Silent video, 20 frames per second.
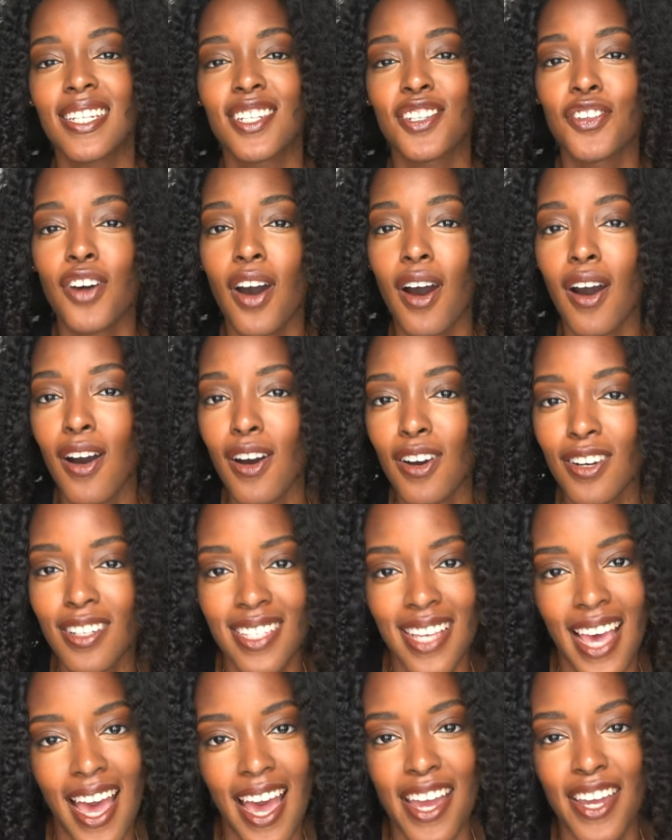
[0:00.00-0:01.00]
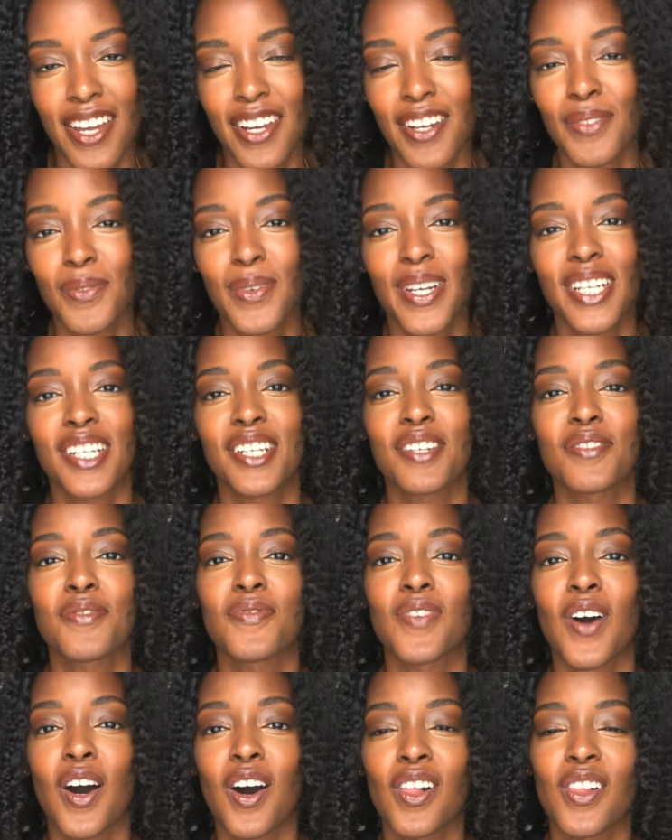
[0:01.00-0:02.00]
dog tired, ready to
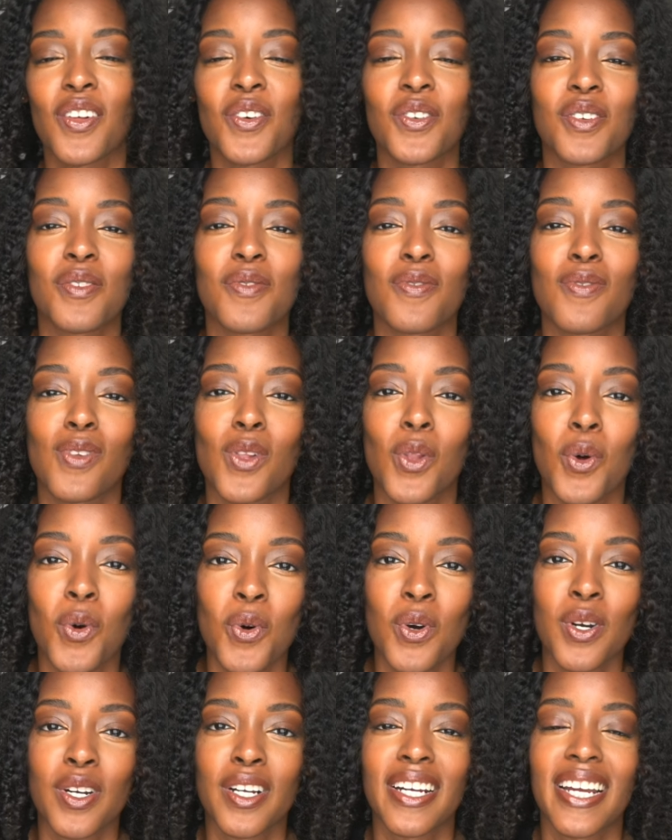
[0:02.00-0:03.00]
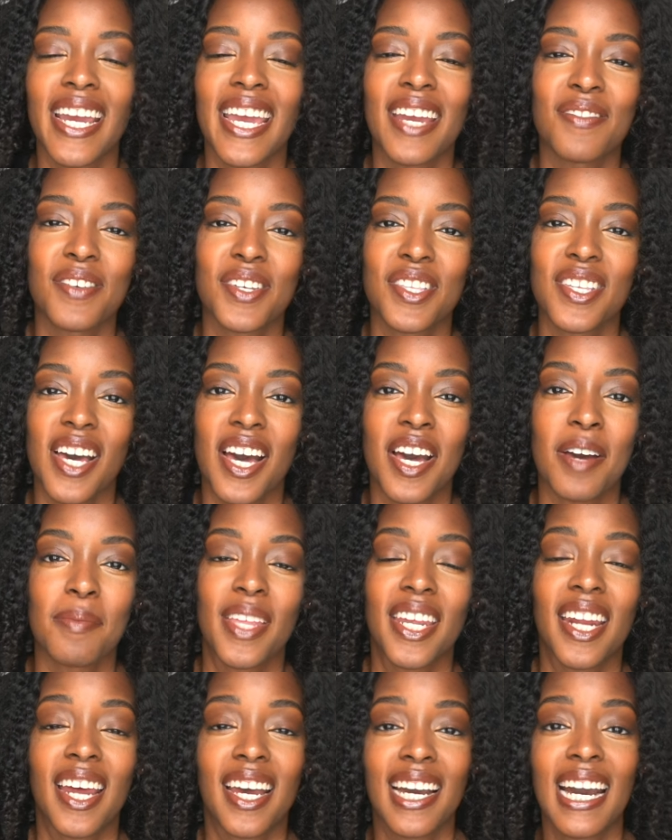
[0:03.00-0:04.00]
fall on the floor every time
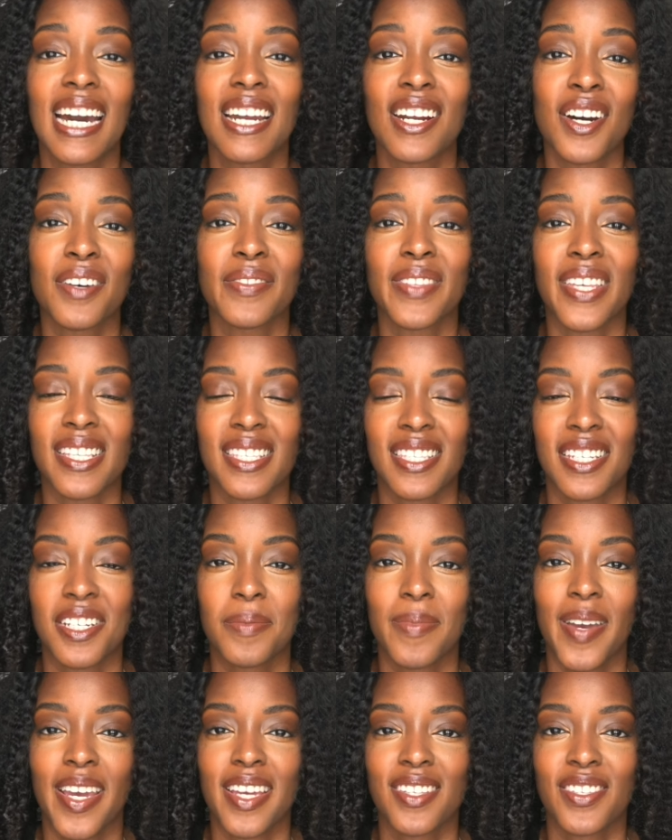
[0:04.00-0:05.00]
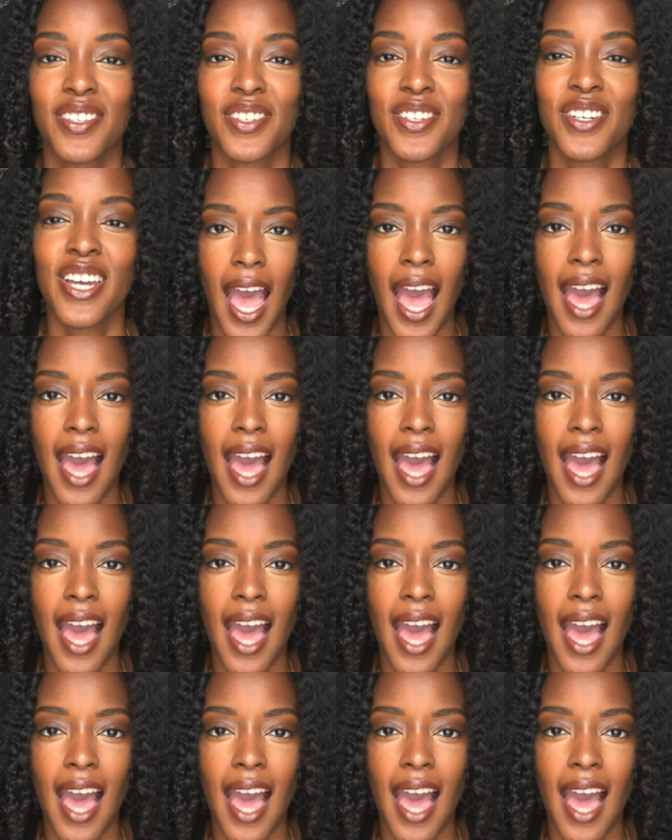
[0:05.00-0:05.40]
that I got off that StairMaster.